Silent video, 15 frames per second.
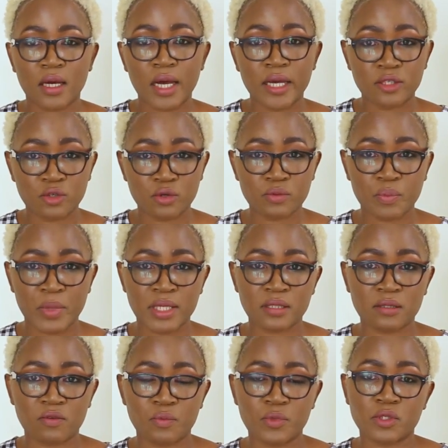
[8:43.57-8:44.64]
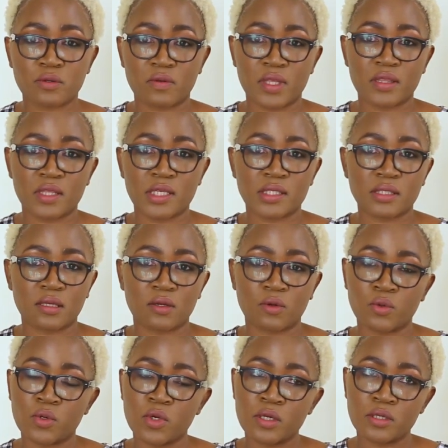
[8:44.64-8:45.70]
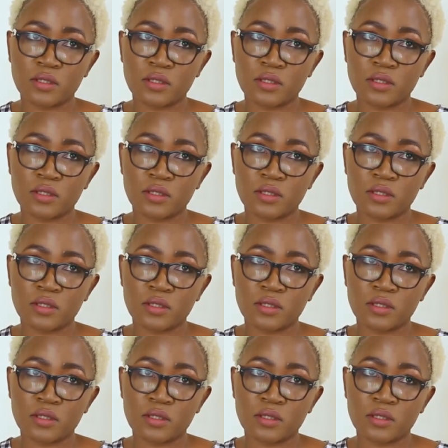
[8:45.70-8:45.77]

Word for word: I taught myself most of the things I know.